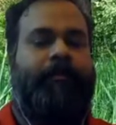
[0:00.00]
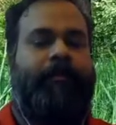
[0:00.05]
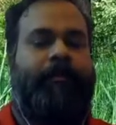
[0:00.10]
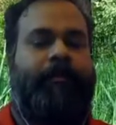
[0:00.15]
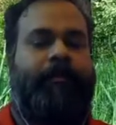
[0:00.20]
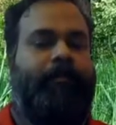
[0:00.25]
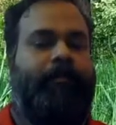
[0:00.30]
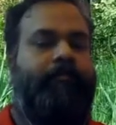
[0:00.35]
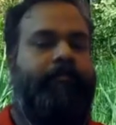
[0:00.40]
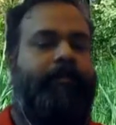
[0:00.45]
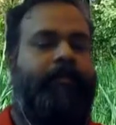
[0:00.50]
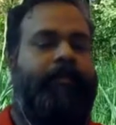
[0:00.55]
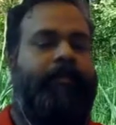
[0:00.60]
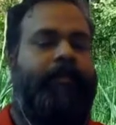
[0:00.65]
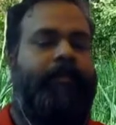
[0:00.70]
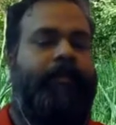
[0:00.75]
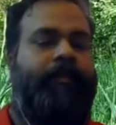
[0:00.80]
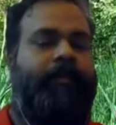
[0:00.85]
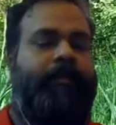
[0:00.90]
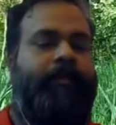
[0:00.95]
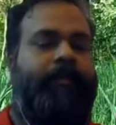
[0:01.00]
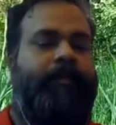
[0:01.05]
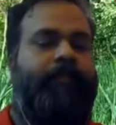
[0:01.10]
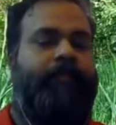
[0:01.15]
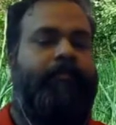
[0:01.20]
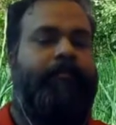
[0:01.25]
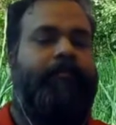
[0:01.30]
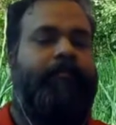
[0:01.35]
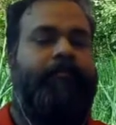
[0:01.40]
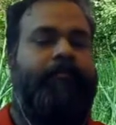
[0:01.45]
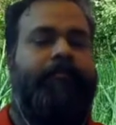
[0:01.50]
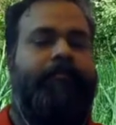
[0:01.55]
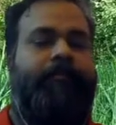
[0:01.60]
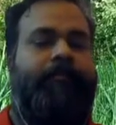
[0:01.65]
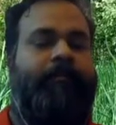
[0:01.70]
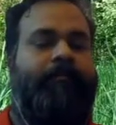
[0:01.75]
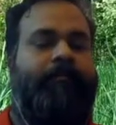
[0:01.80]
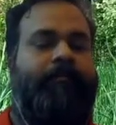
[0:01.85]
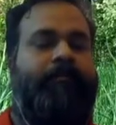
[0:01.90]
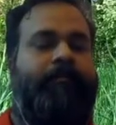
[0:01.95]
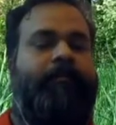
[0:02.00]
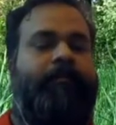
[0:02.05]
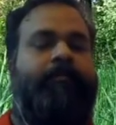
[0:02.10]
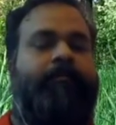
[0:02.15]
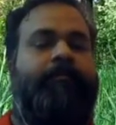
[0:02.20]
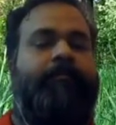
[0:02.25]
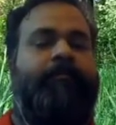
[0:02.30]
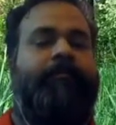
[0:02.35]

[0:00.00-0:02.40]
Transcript: not only the darkness of the